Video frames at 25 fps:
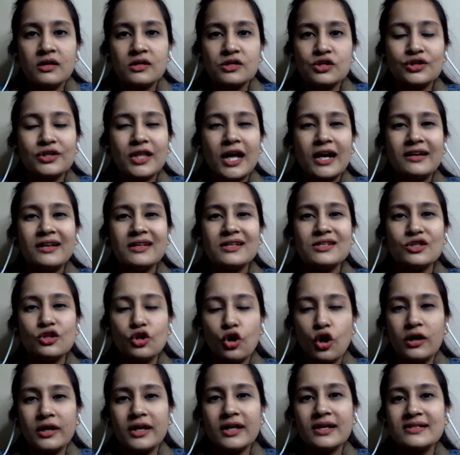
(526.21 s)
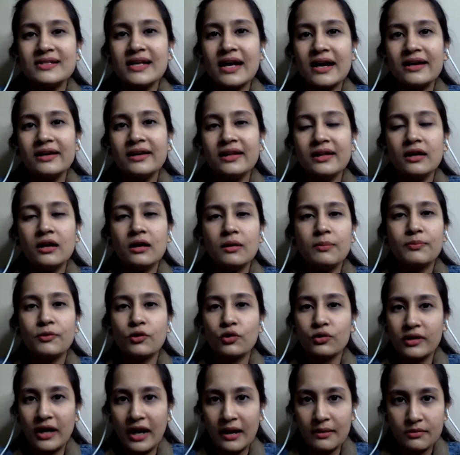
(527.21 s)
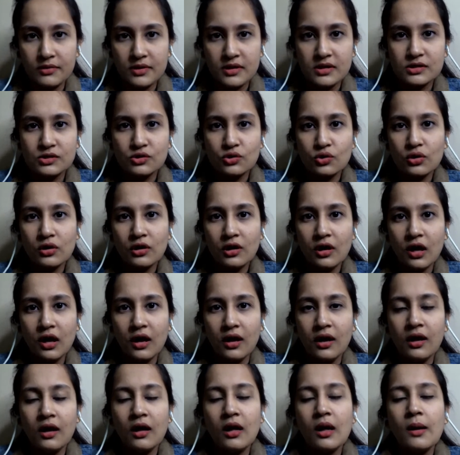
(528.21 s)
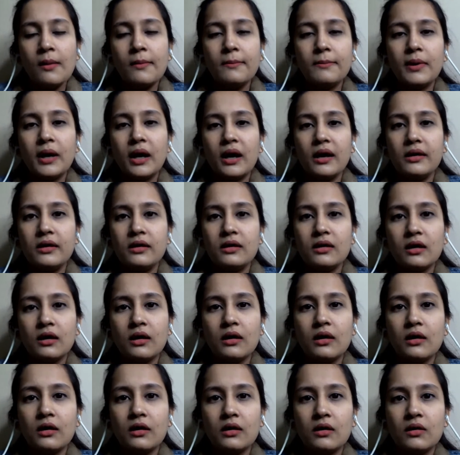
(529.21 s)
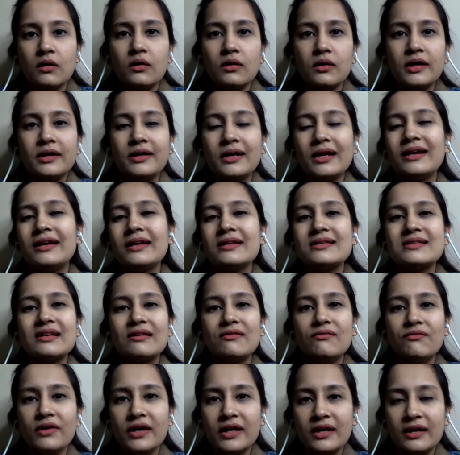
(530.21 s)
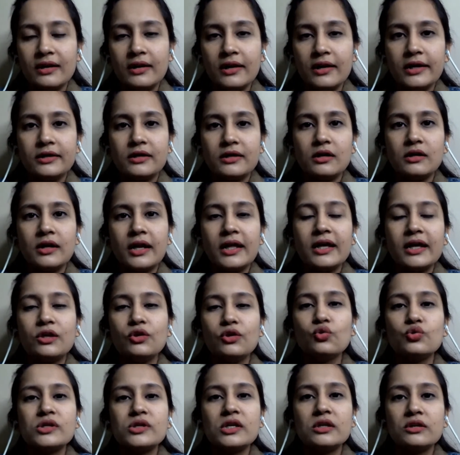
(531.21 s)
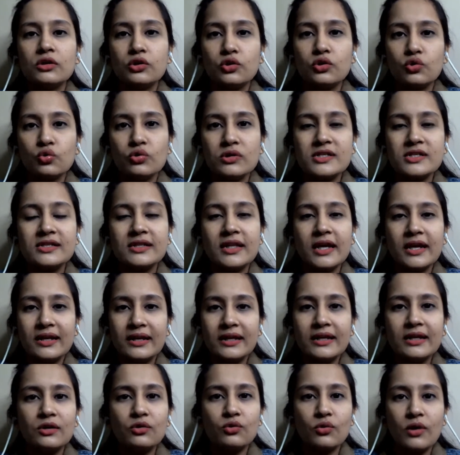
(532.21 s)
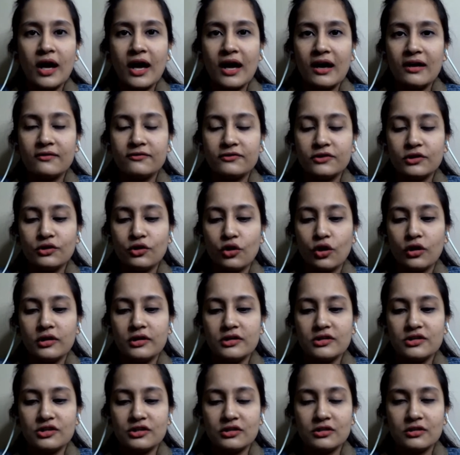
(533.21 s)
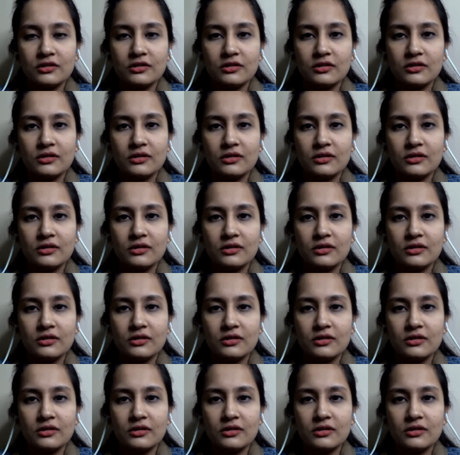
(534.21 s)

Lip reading: So that is not exactly a programmer's role, but it is somewhere related, like using the tools, they need to have the knowledge.